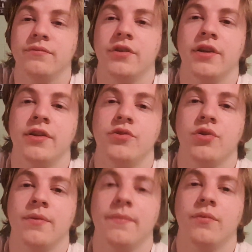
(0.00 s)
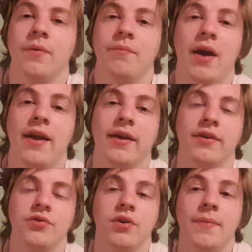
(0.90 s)
gonna
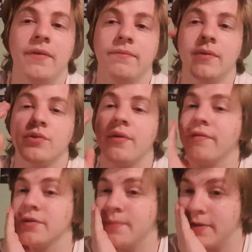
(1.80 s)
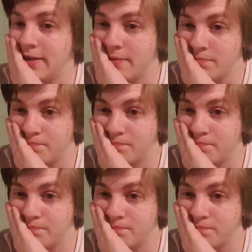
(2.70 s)
enjoy my 21st birthday.